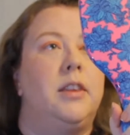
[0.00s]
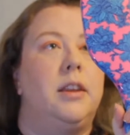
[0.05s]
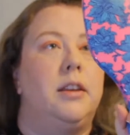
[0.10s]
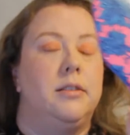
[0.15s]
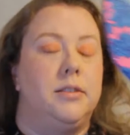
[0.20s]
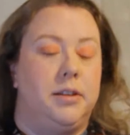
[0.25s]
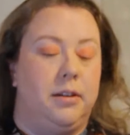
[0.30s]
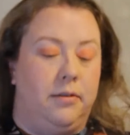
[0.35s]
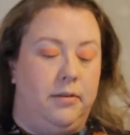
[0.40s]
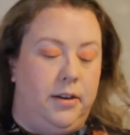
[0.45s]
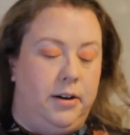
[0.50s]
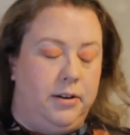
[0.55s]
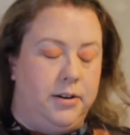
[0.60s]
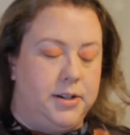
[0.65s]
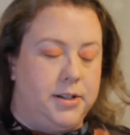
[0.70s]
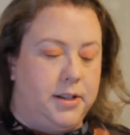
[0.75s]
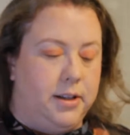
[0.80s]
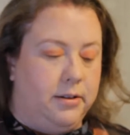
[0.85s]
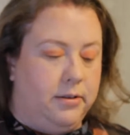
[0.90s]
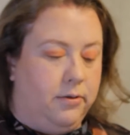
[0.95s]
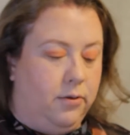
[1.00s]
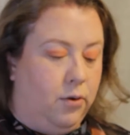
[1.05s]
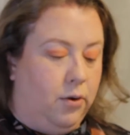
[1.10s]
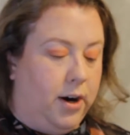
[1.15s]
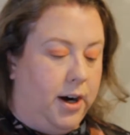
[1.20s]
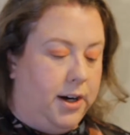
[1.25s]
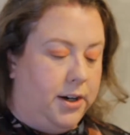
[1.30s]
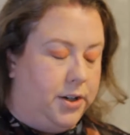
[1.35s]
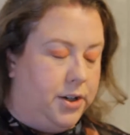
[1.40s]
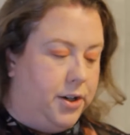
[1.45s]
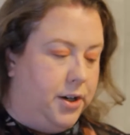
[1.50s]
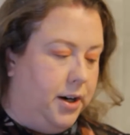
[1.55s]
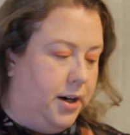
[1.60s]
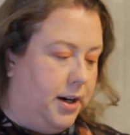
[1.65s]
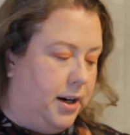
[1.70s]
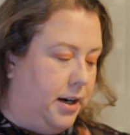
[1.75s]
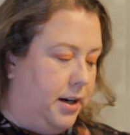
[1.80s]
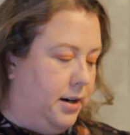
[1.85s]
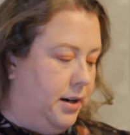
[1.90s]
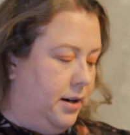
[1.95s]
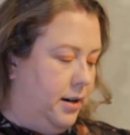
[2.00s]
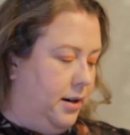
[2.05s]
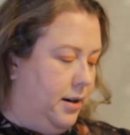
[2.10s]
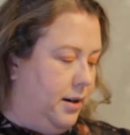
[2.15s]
So there's the orange done.